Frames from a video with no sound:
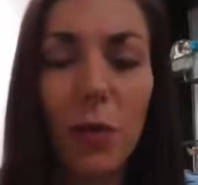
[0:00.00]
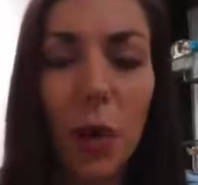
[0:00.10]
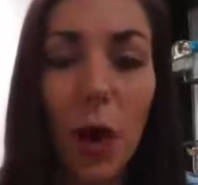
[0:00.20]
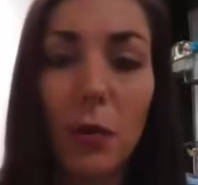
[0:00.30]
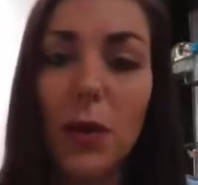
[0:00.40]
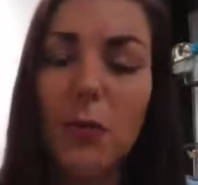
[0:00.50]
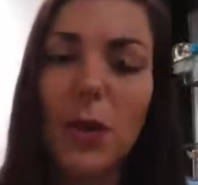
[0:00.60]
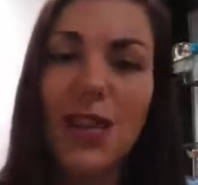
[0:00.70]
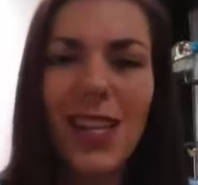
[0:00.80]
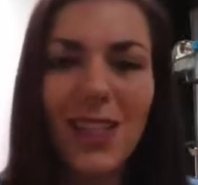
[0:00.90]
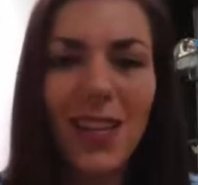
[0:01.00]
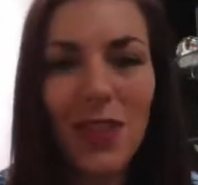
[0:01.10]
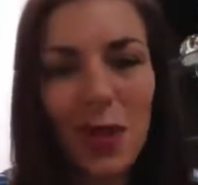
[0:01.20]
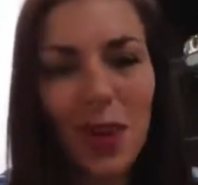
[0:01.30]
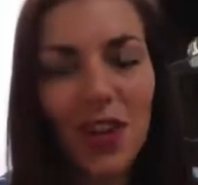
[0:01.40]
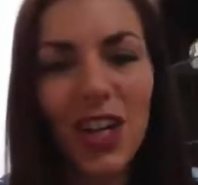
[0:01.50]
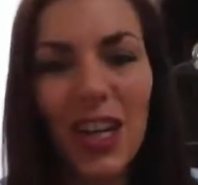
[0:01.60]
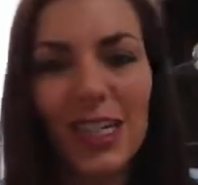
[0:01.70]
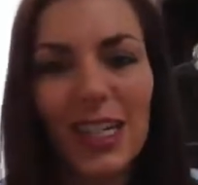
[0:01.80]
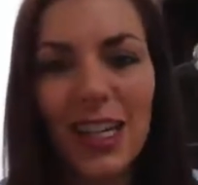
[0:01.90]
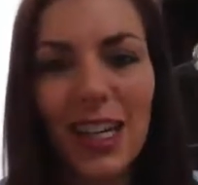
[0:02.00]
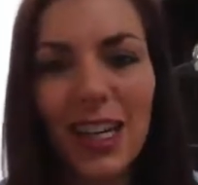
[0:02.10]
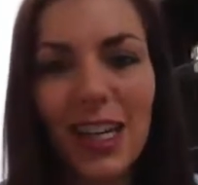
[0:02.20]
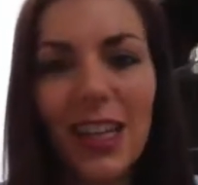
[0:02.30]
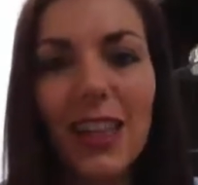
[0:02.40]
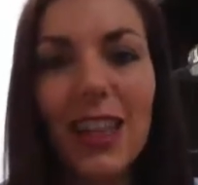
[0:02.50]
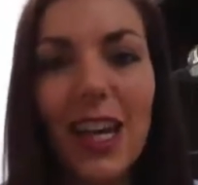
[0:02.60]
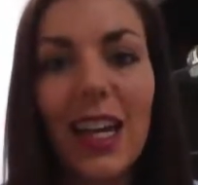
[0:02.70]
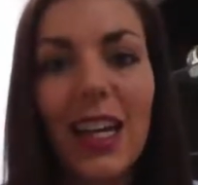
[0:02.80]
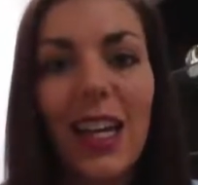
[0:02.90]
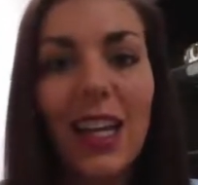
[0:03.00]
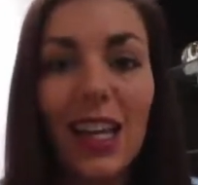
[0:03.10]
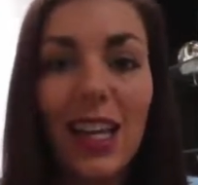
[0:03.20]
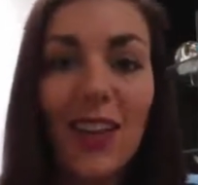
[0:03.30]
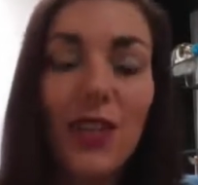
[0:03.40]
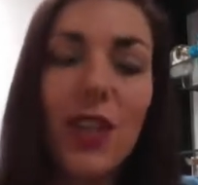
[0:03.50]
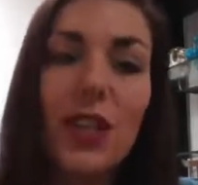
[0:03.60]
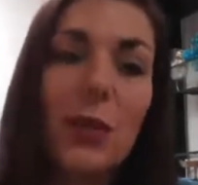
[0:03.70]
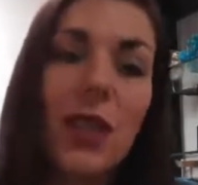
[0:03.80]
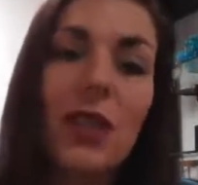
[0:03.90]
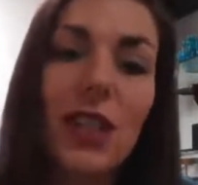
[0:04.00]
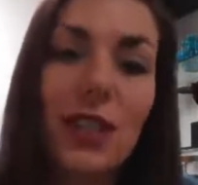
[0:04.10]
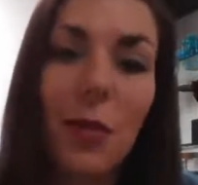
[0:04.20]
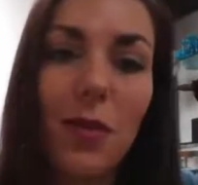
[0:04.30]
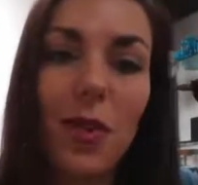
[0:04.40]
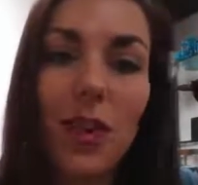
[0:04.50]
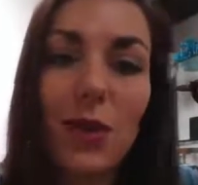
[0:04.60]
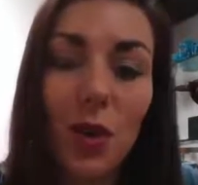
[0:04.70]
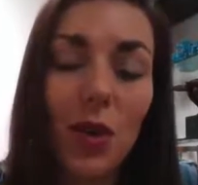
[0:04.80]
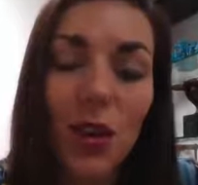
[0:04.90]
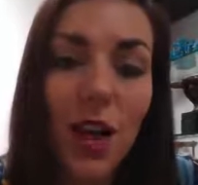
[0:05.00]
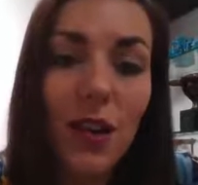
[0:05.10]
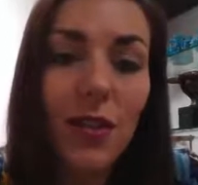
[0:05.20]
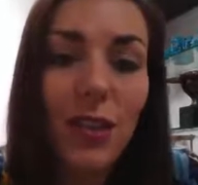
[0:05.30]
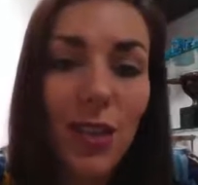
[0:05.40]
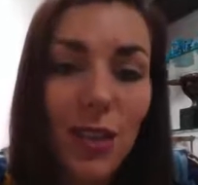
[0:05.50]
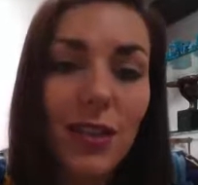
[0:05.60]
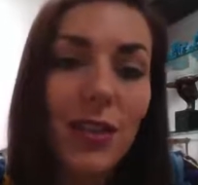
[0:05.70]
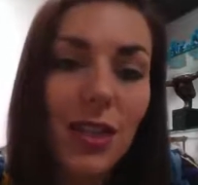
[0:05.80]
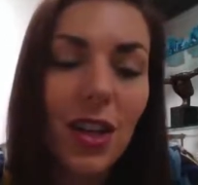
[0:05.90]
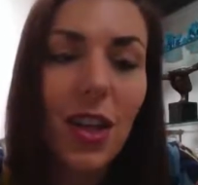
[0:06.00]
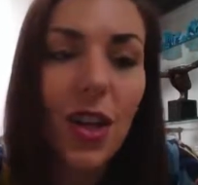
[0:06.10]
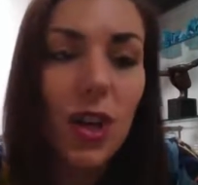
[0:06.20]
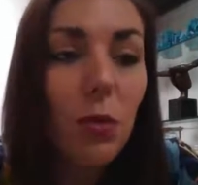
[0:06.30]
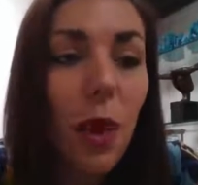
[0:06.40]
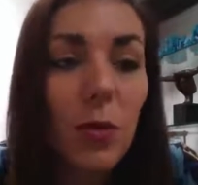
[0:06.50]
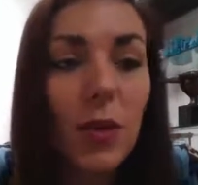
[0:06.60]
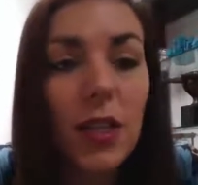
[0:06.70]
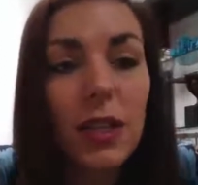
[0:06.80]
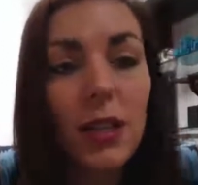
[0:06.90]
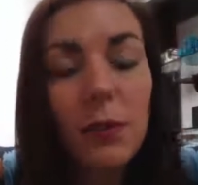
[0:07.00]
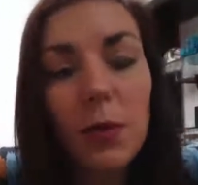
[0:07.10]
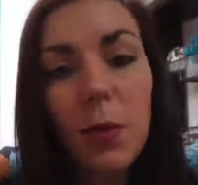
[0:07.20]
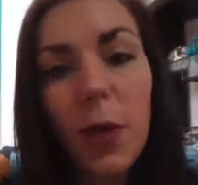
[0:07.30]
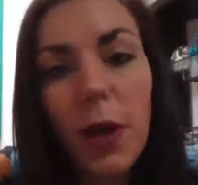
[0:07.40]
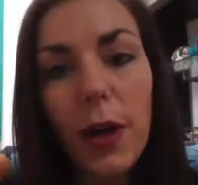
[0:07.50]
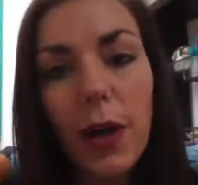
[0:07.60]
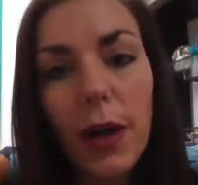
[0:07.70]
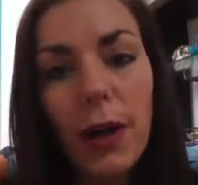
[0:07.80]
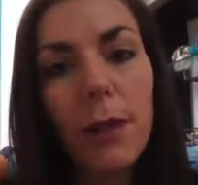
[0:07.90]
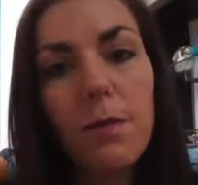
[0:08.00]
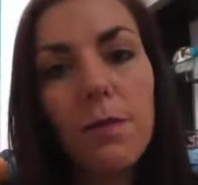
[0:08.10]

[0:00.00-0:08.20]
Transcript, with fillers: problem, but these give you a good idea that if you're experiencing some of these or a lot of these, you probably need some support. Um,